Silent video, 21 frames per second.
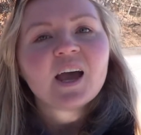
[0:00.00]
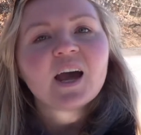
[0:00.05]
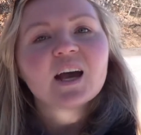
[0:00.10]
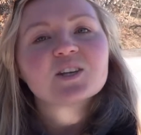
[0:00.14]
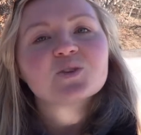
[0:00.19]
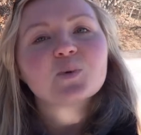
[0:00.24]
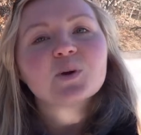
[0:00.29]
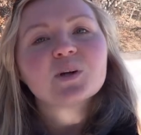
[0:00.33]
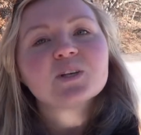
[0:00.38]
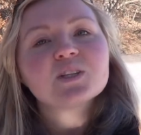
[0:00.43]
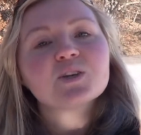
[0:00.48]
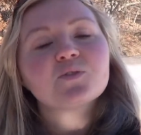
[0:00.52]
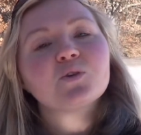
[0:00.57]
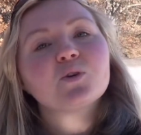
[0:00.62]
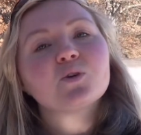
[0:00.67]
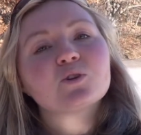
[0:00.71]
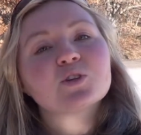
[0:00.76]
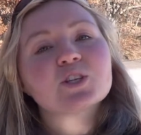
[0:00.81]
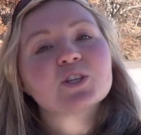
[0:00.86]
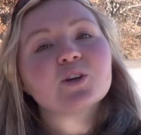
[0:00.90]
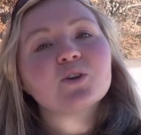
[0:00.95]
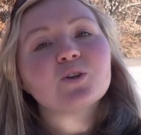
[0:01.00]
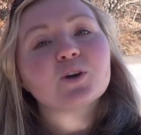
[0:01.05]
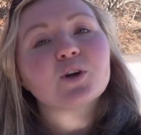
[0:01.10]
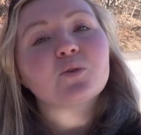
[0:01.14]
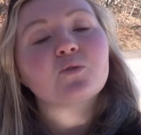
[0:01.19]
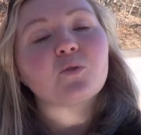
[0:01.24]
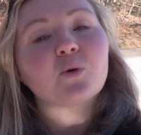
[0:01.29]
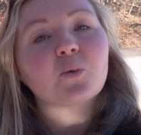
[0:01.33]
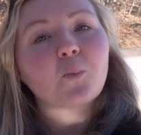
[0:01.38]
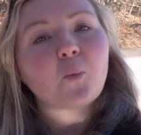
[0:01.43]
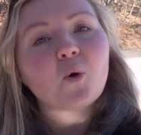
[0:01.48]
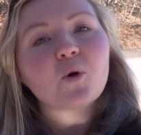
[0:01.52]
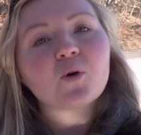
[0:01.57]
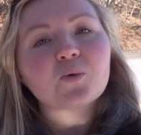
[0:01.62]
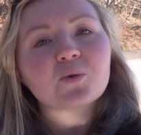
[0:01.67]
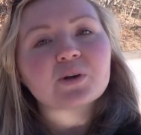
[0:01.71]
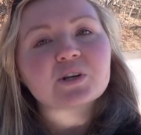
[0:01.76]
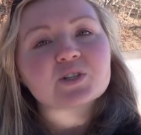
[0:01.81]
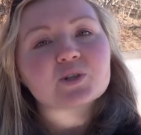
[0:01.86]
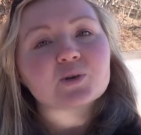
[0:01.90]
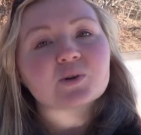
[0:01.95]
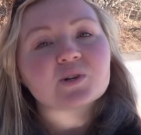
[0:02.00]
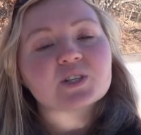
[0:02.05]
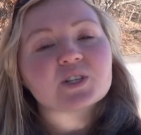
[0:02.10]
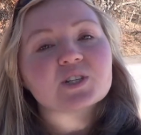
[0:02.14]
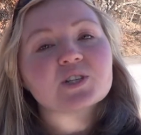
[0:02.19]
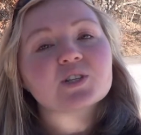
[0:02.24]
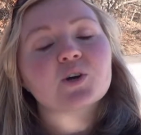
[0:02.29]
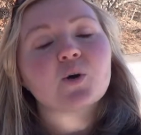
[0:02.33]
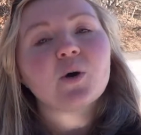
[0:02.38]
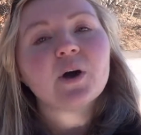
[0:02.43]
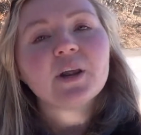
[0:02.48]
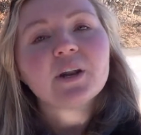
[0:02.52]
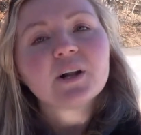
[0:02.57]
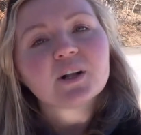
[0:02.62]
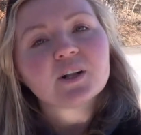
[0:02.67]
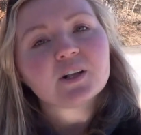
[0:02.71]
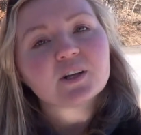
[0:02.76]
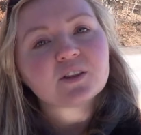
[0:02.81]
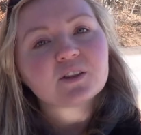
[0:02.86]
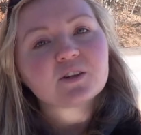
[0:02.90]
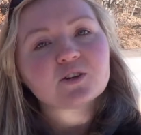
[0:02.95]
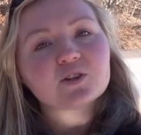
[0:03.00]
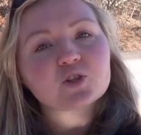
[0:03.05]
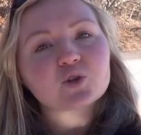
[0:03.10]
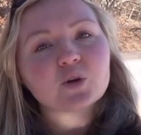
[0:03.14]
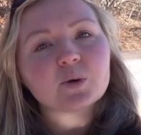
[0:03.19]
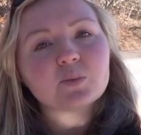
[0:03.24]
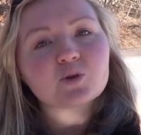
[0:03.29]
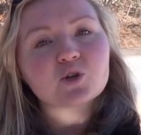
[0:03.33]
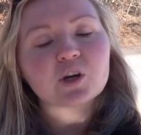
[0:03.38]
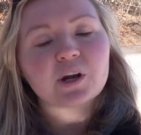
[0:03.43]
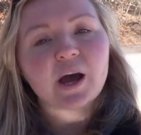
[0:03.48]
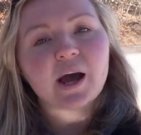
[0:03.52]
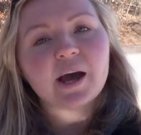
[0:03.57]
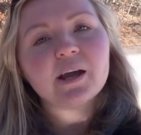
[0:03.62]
As well as if you're still looking for more resources, go ahead and click the description.